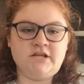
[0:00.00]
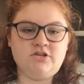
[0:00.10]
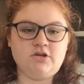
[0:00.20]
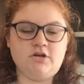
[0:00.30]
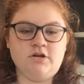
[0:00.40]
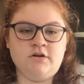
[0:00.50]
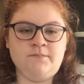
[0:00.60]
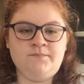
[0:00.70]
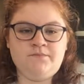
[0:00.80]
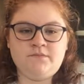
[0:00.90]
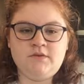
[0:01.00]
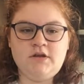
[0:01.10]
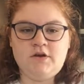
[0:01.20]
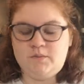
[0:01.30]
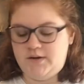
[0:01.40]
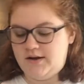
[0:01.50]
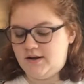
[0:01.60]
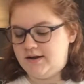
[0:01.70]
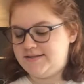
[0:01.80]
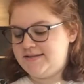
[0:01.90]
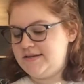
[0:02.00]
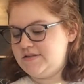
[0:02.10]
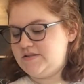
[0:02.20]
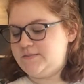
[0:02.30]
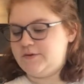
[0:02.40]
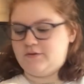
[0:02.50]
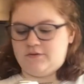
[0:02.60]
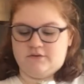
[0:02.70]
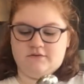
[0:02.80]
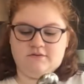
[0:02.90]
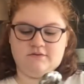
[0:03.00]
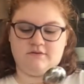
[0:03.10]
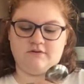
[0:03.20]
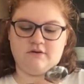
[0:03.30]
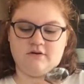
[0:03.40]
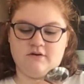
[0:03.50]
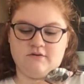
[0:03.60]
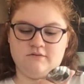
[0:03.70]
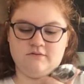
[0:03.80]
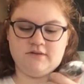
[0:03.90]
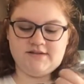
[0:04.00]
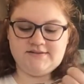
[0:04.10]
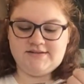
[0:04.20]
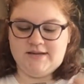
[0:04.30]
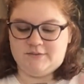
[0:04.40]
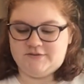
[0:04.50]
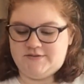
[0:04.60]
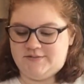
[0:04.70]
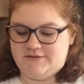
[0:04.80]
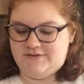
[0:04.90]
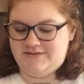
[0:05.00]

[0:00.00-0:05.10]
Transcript: sugar. We need a teaspoon. That's a tablespoon.